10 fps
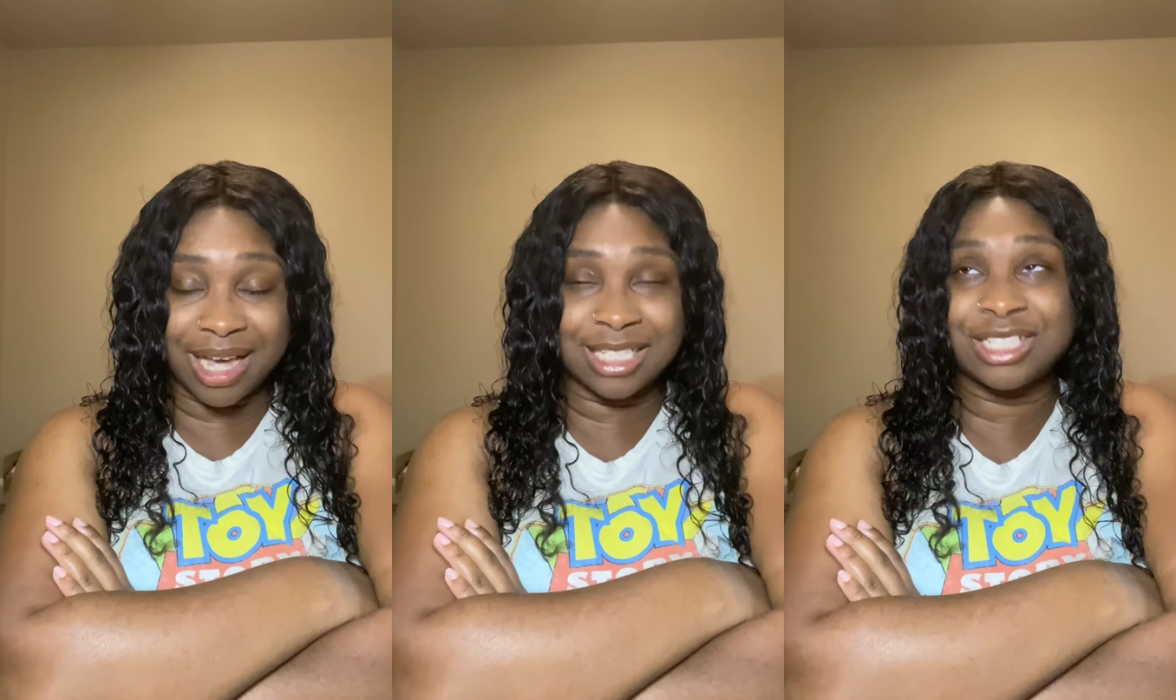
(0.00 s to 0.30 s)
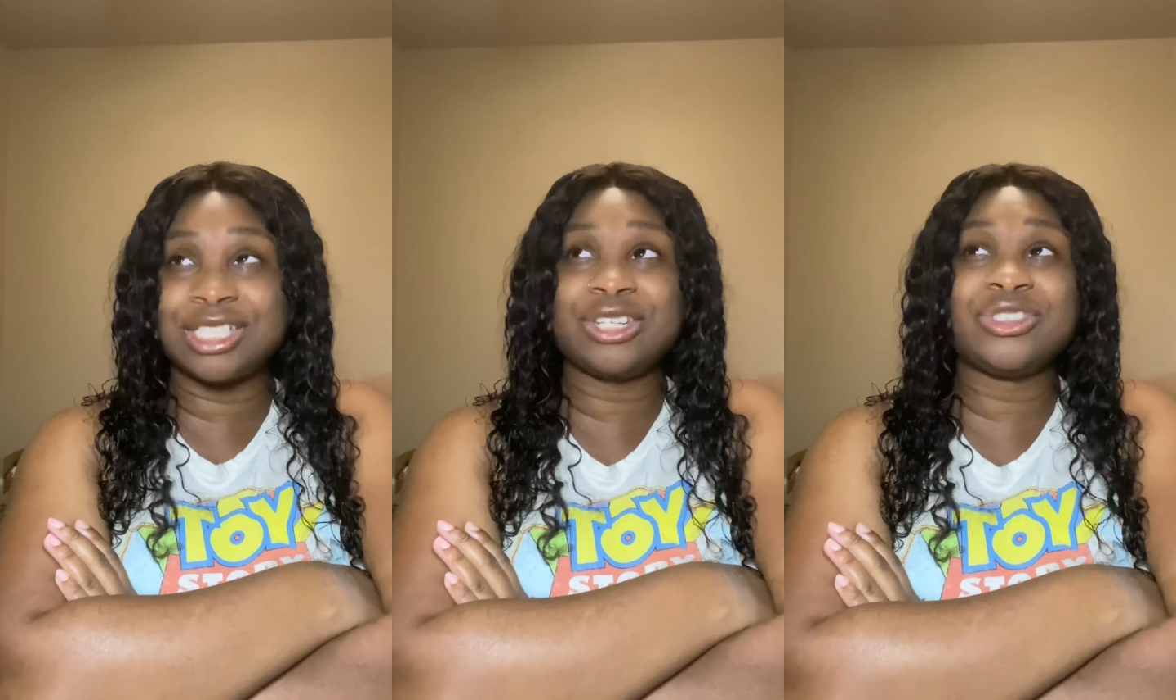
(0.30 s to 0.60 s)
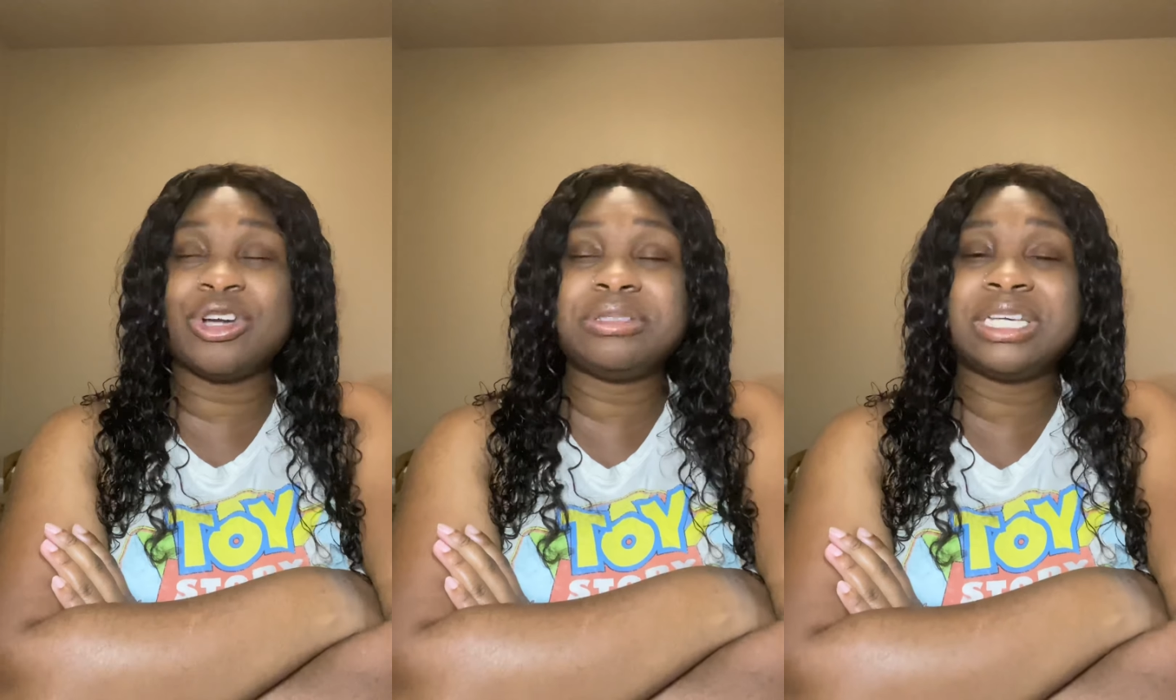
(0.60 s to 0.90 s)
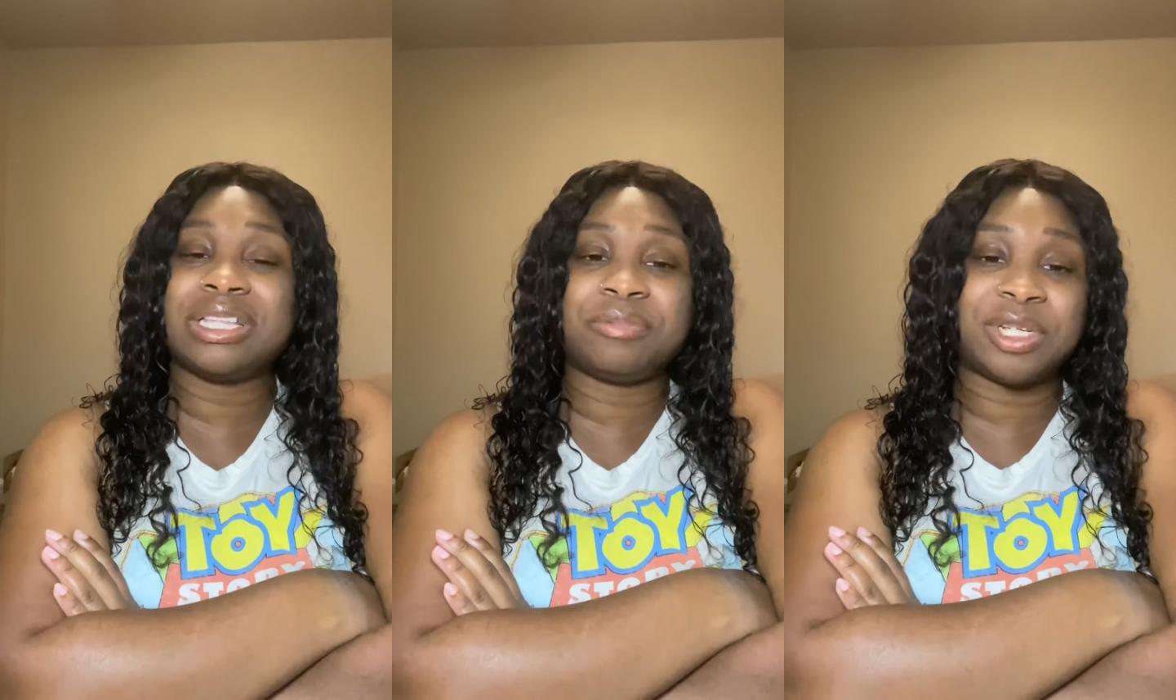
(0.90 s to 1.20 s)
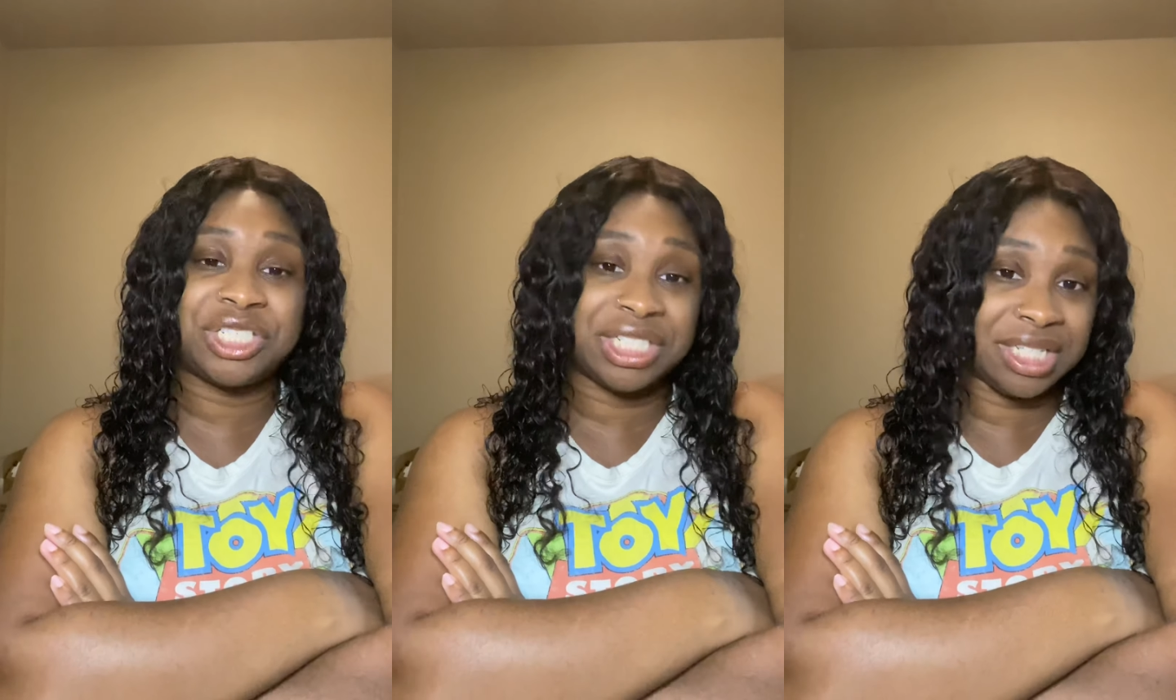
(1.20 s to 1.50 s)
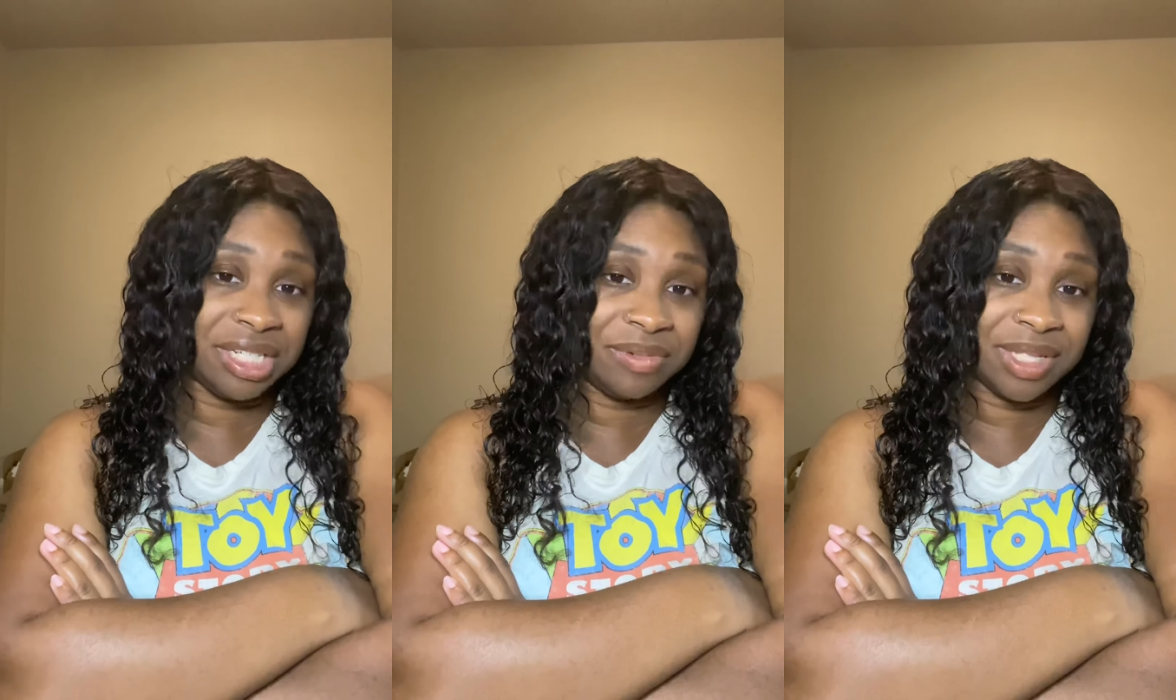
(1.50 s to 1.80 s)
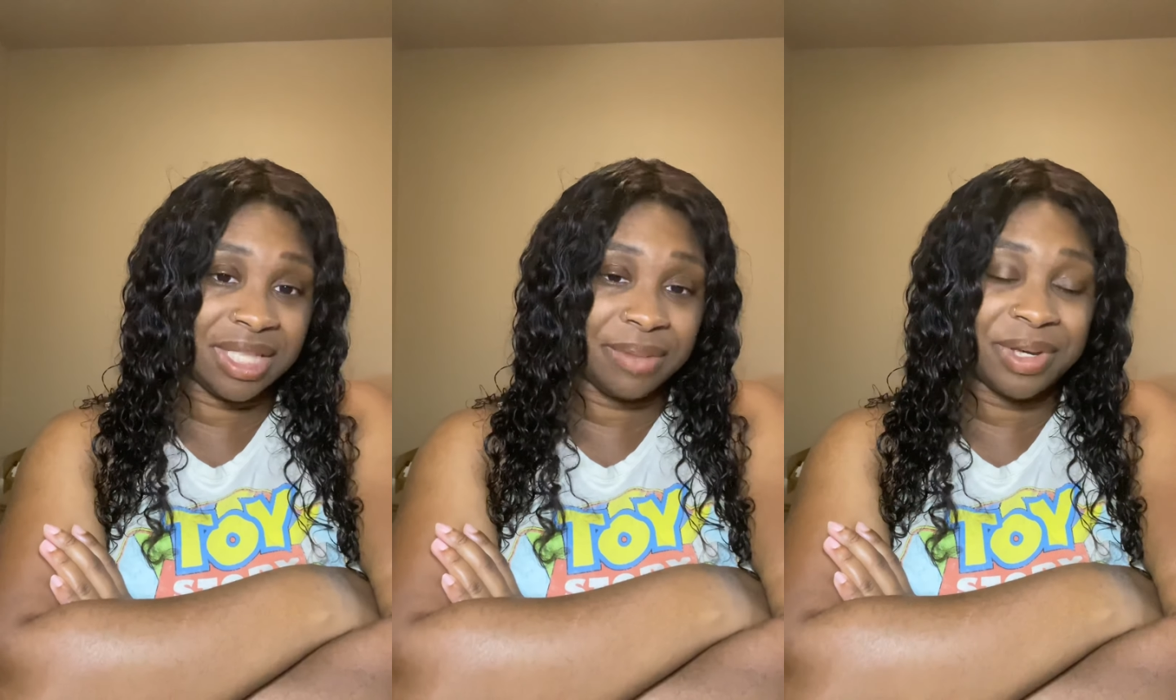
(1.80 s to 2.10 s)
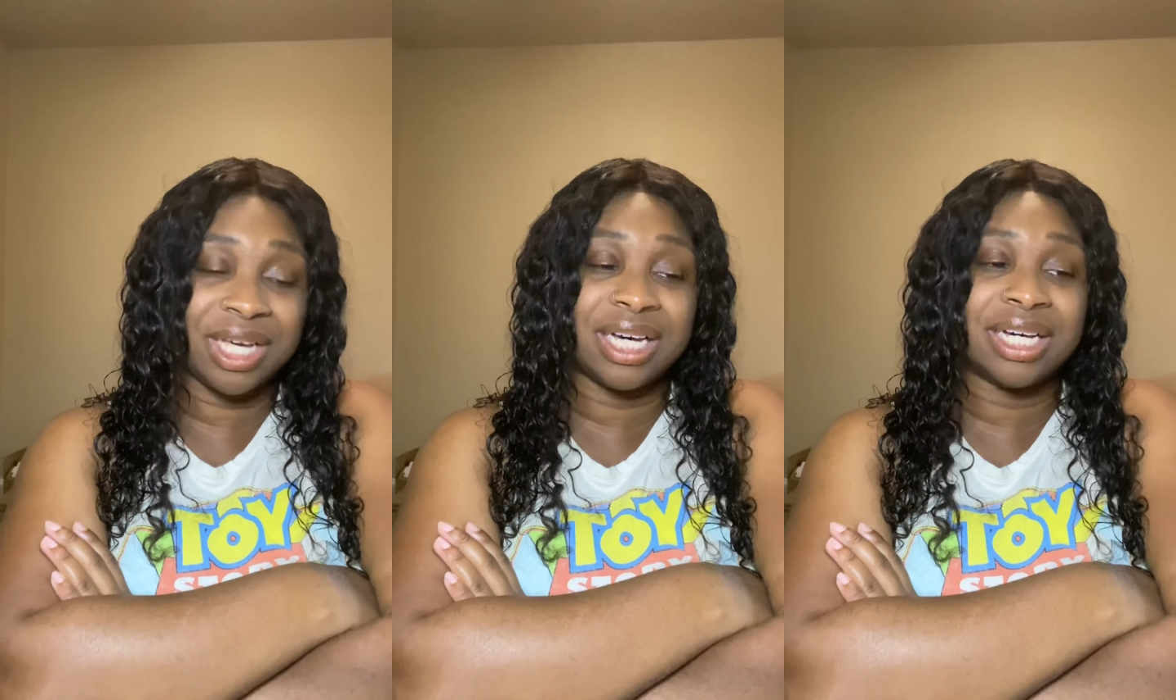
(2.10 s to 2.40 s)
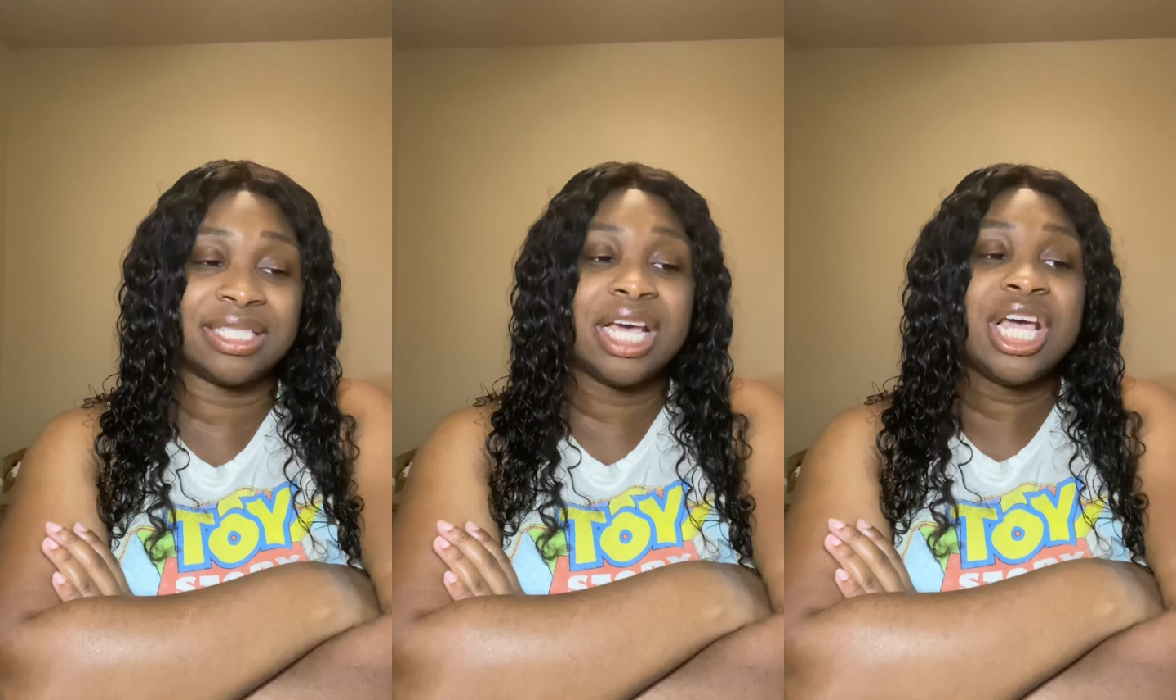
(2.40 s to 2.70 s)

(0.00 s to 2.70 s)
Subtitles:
guys, because there's no telling what she did with it, because